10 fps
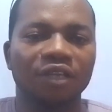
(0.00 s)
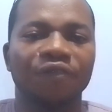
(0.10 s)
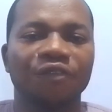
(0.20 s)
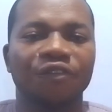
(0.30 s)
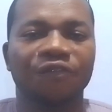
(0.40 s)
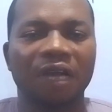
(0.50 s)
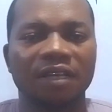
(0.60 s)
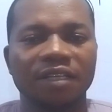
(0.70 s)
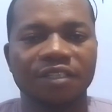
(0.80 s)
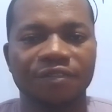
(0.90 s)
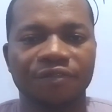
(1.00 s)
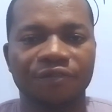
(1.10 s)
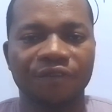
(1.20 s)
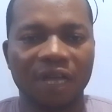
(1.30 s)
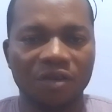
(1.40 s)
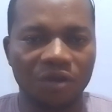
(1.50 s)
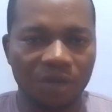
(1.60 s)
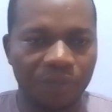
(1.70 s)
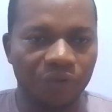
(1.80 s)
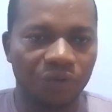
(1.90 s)
if you find it
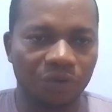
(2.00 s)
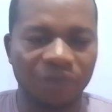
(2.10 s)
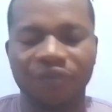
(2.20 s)
valuable.